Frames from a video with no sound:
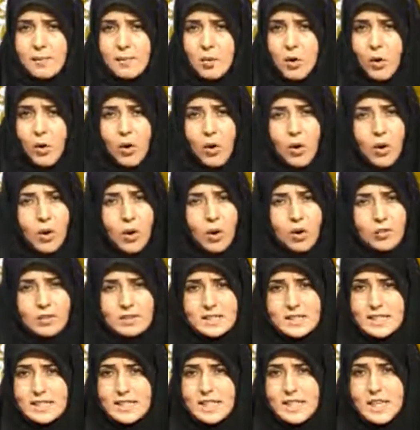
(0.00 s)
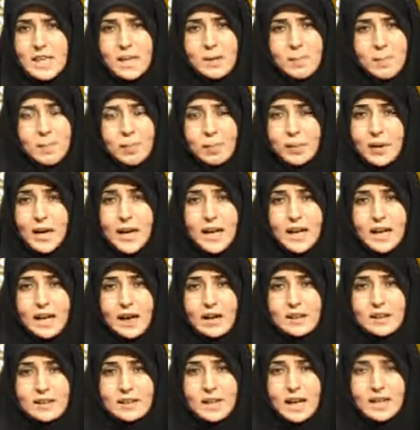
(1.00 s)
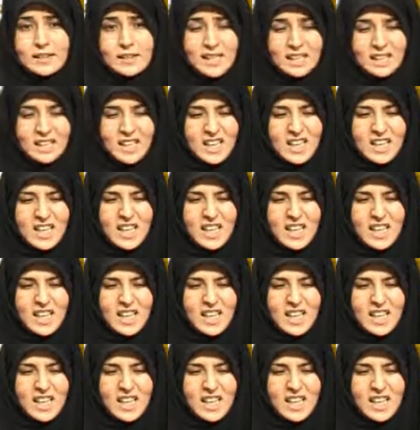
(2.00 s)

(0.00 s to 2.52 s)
We always keep praying Allah that